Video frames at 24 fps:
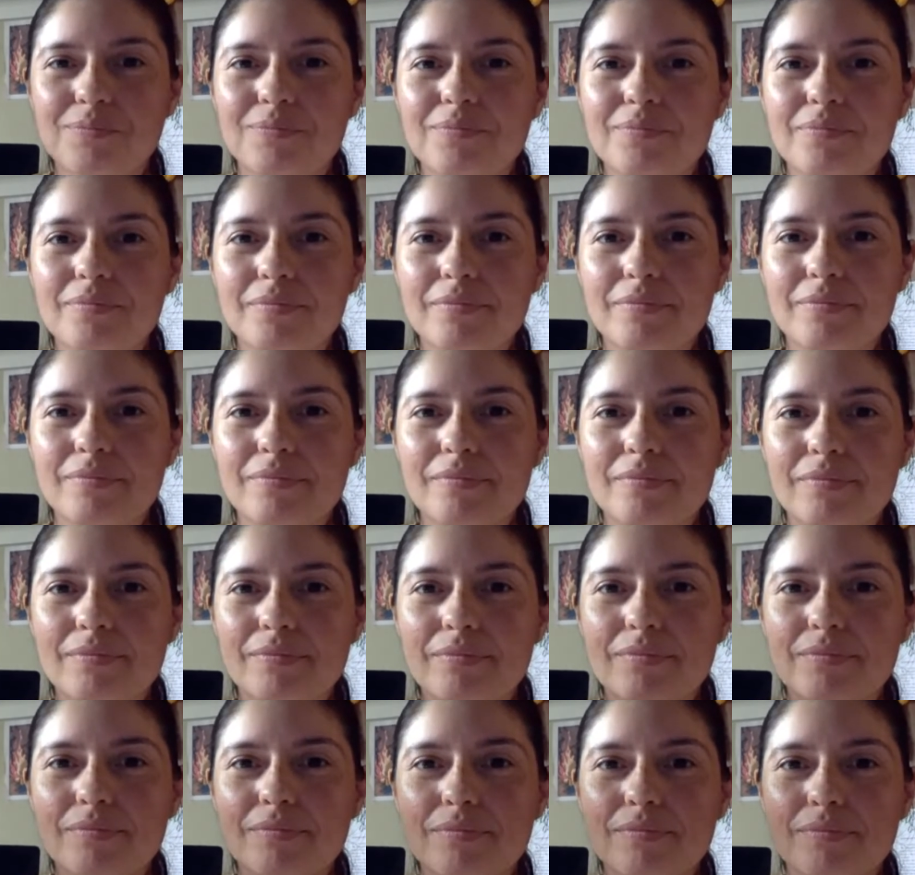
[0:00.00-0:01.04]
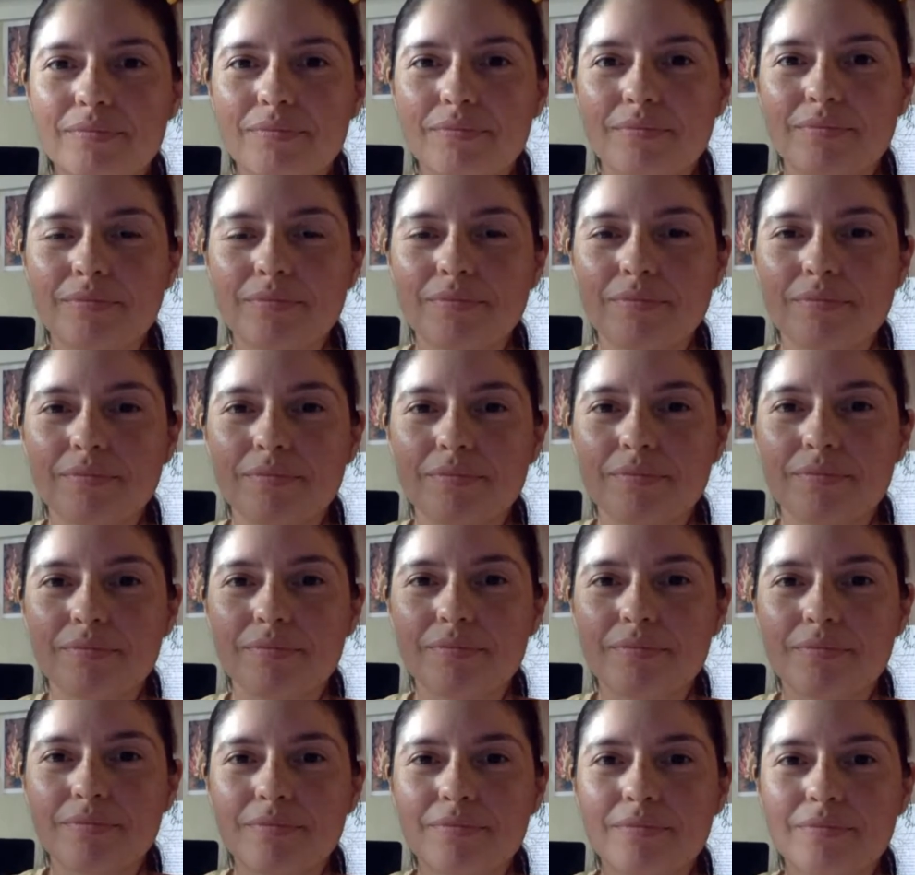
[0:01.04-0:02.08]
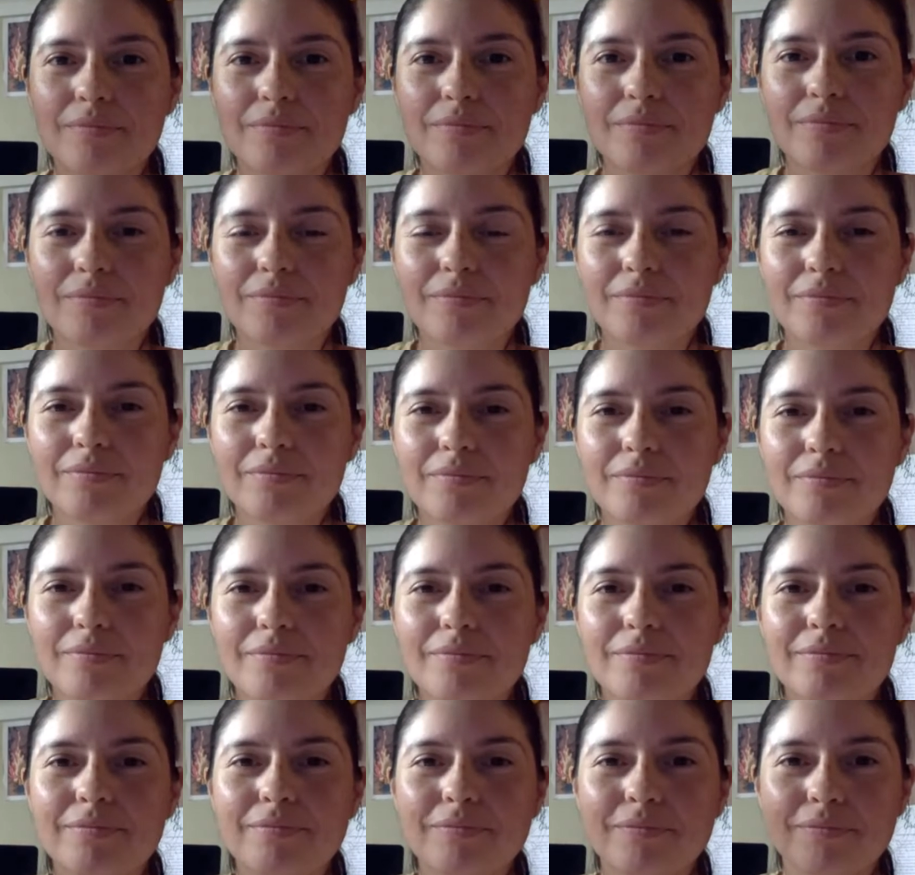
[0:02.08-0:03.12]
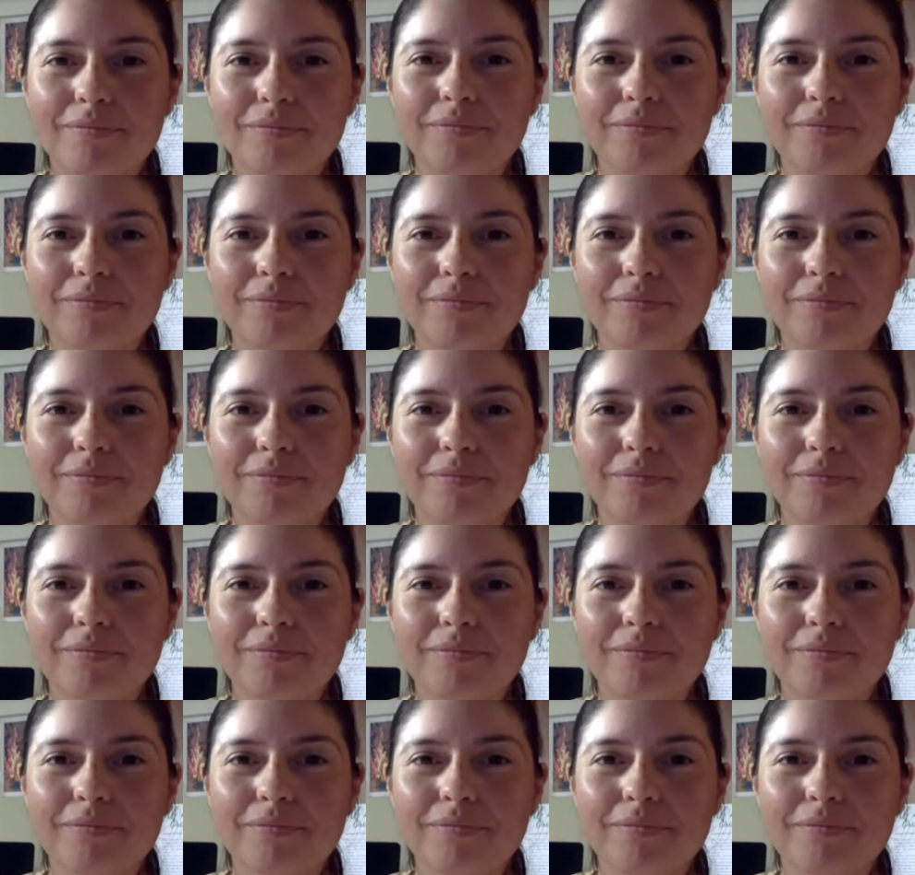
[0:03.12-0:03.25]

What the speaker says: [no speech]